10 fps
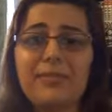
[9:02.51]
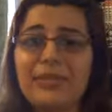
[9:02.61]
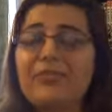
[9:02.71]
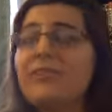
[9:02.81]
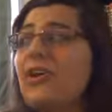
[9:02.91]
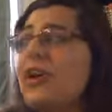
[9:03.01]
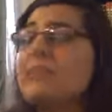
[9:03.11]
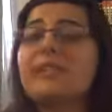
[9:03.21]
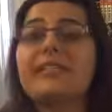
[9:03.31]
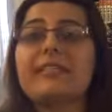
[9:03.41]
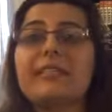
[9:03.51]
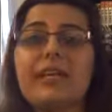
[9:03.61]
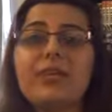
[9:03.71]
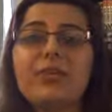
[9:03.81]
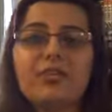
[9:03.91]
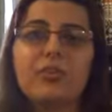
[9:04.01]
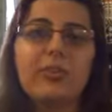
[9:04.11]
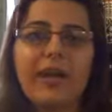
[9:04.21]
beautiful art pieces that you get to